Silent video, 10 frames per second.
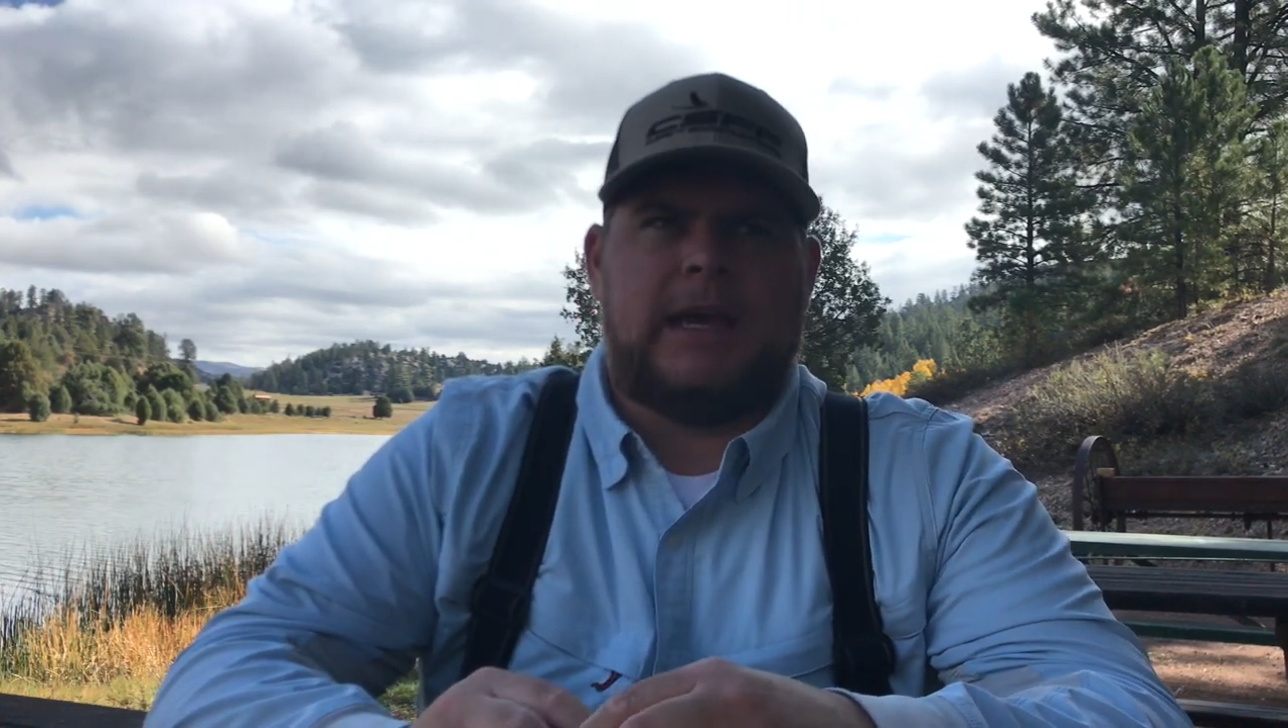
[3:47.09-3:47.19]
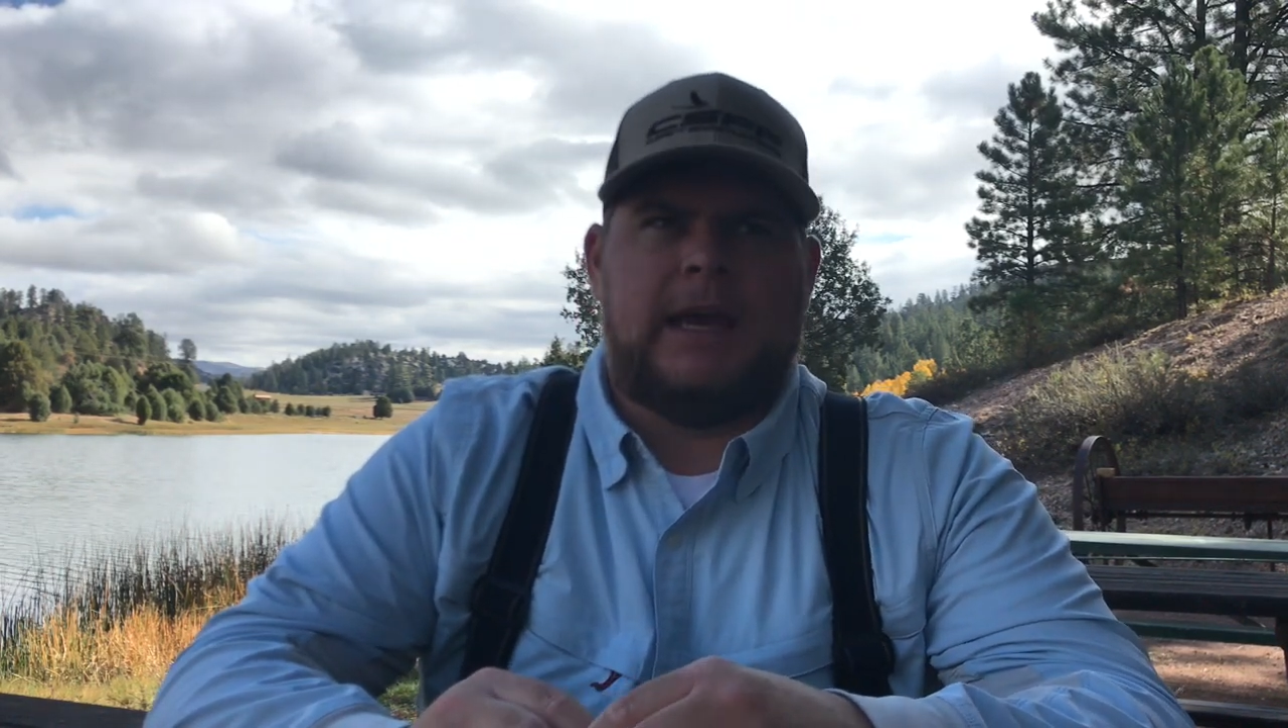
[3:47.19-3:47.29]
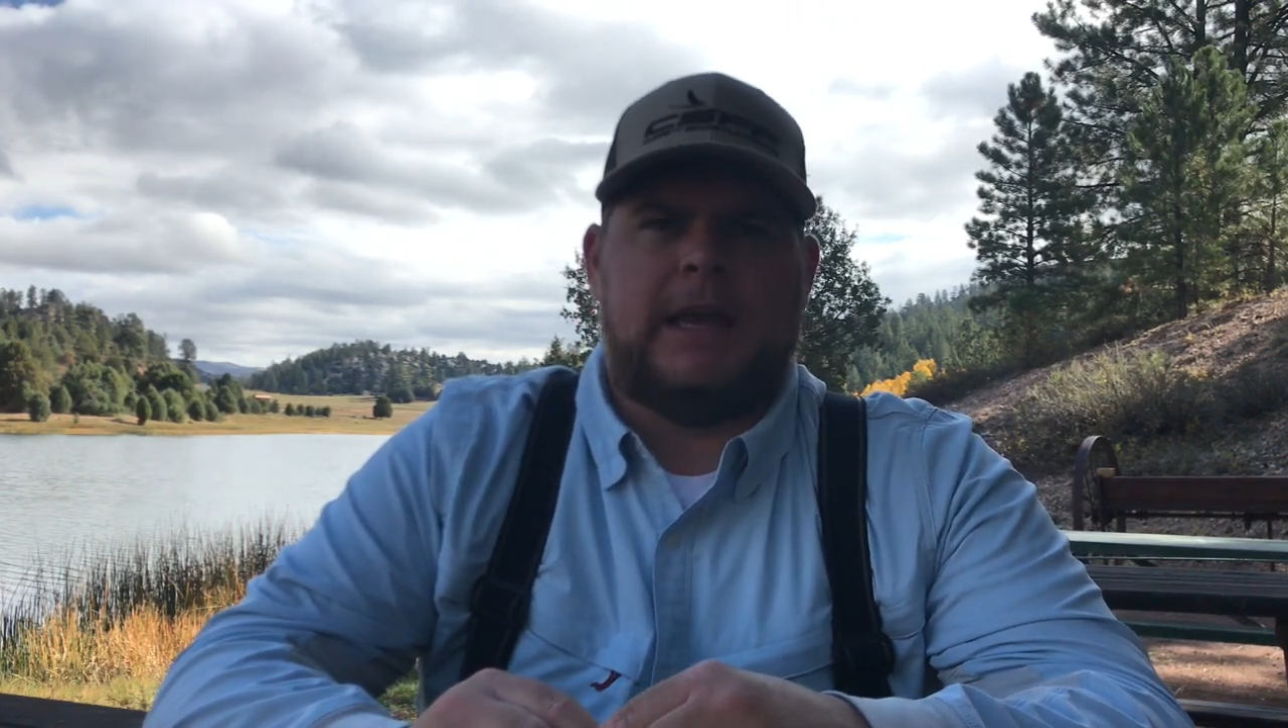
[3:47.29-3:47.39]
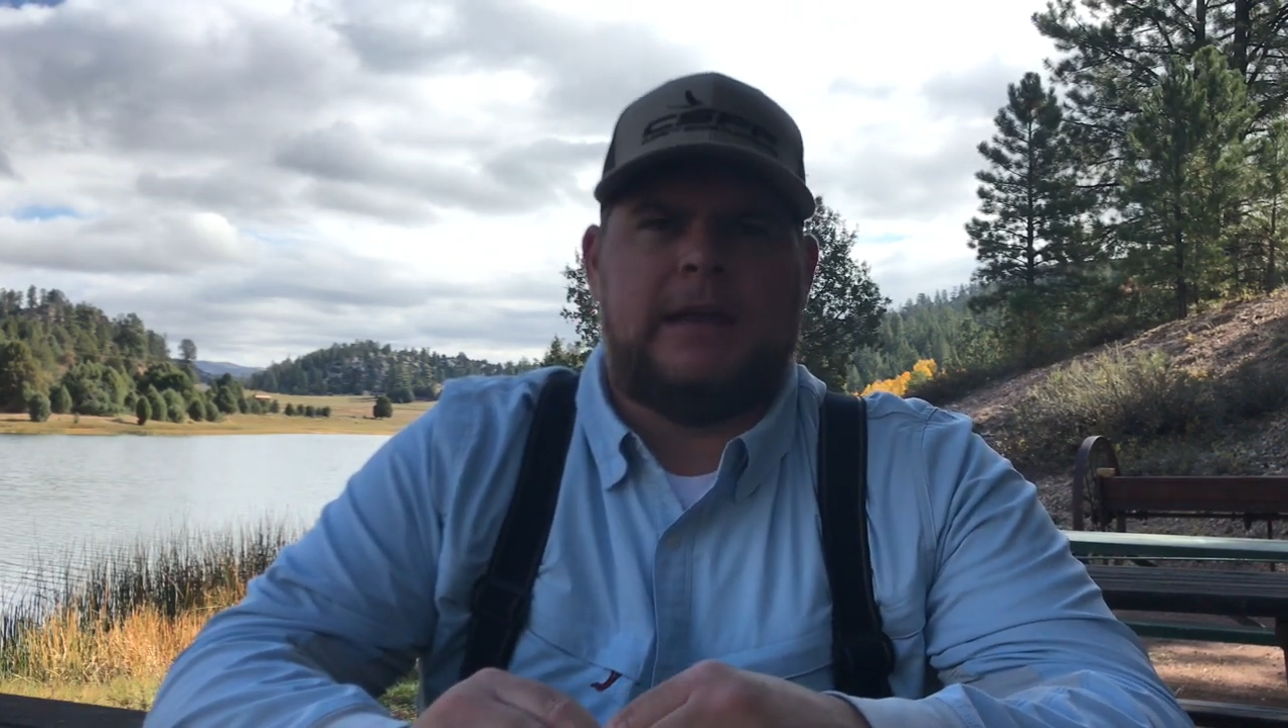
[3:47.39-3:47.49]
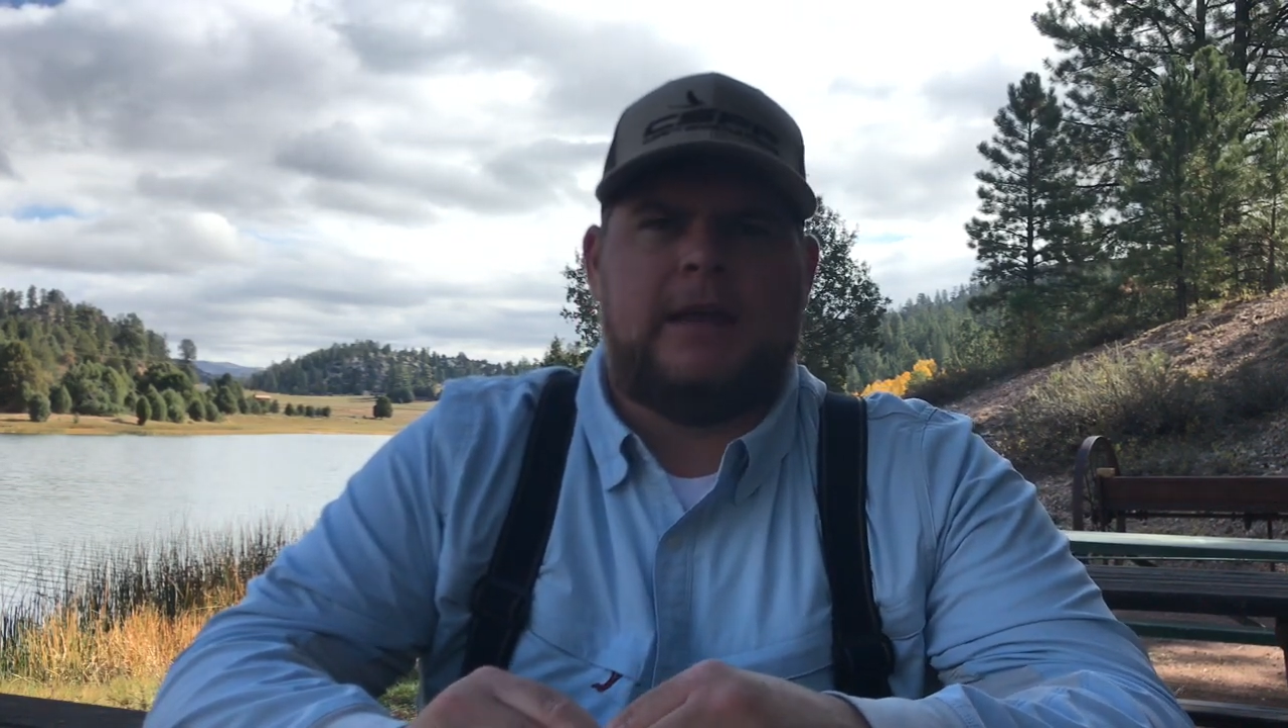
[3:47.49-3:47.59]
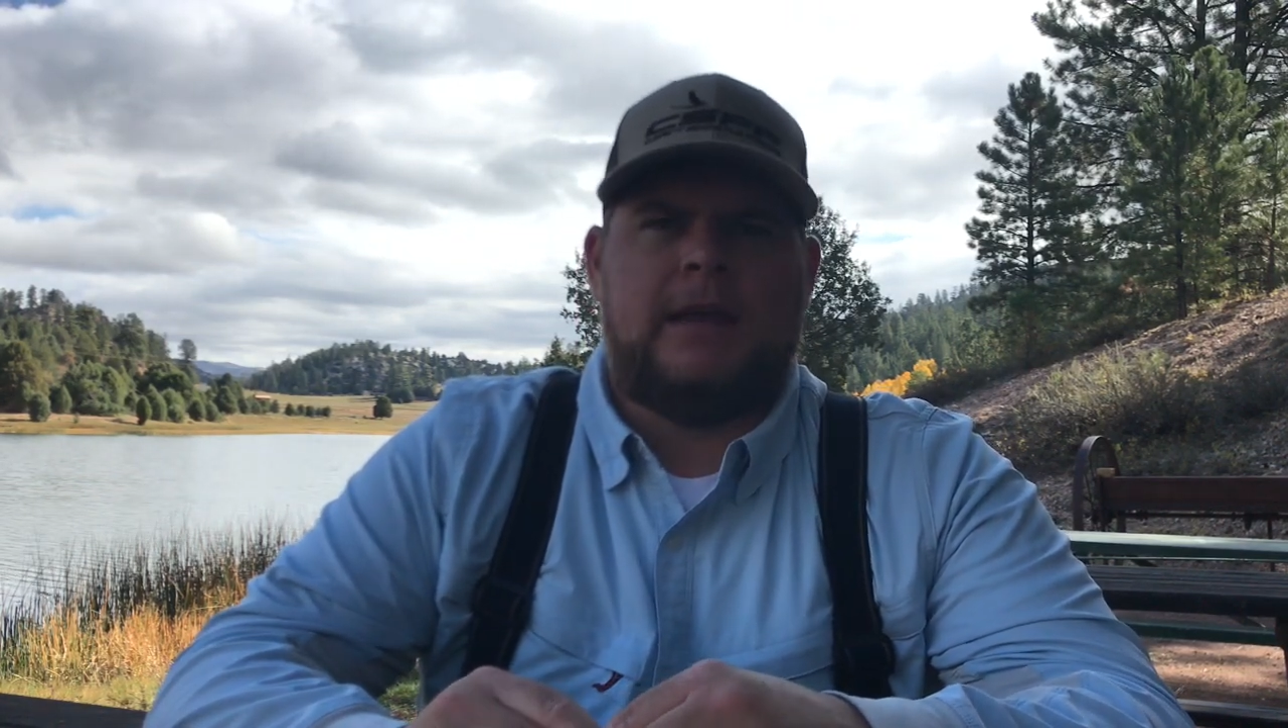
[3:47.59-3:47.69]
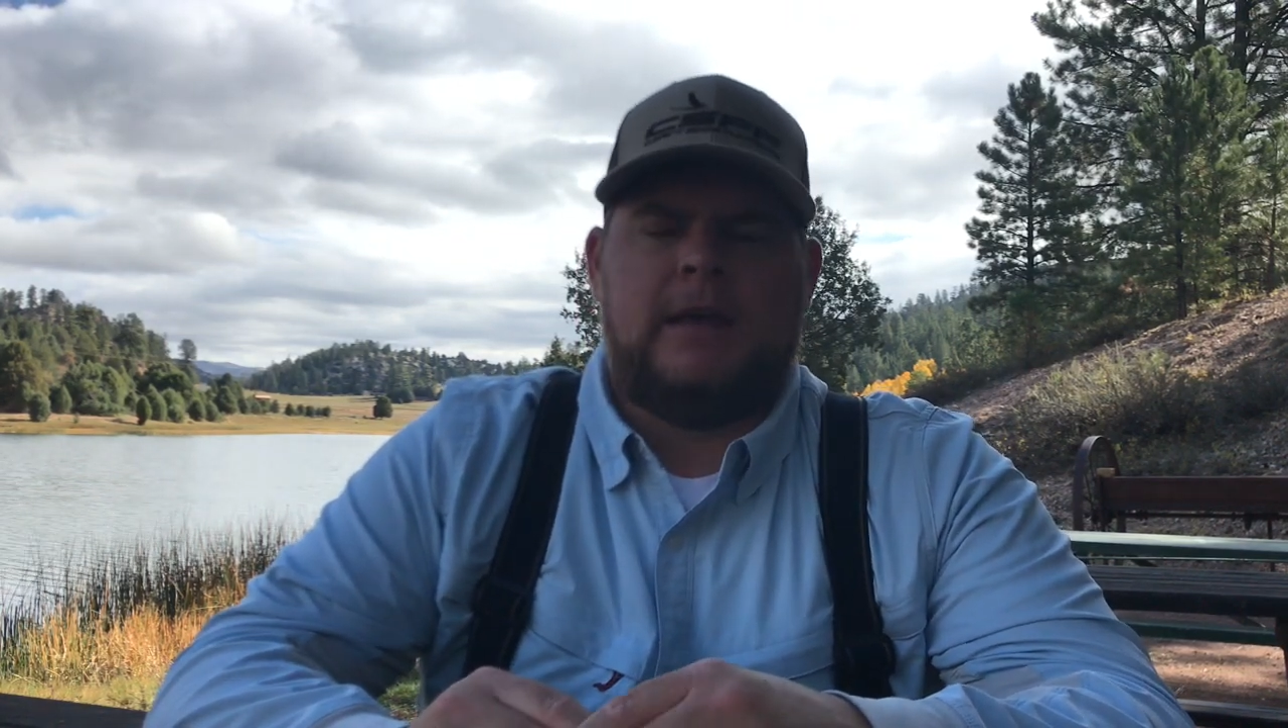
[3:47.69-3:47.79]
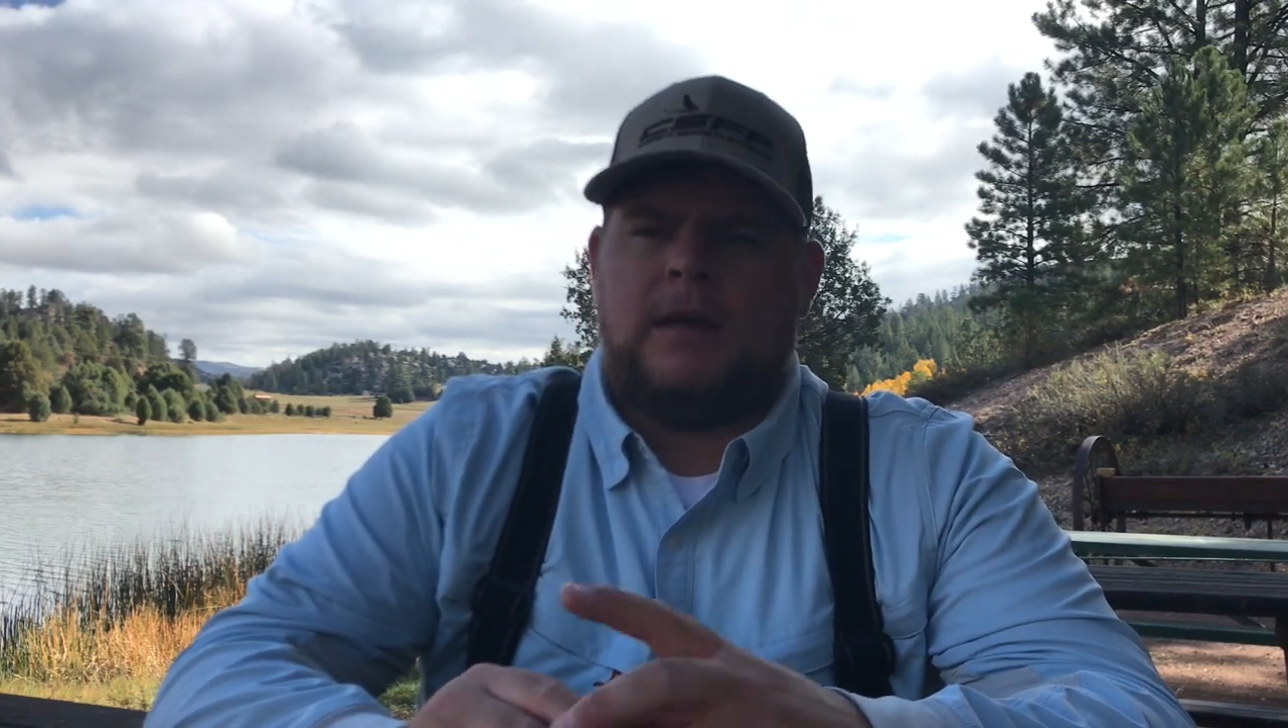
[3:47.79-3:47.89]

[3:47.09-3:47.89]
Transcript: and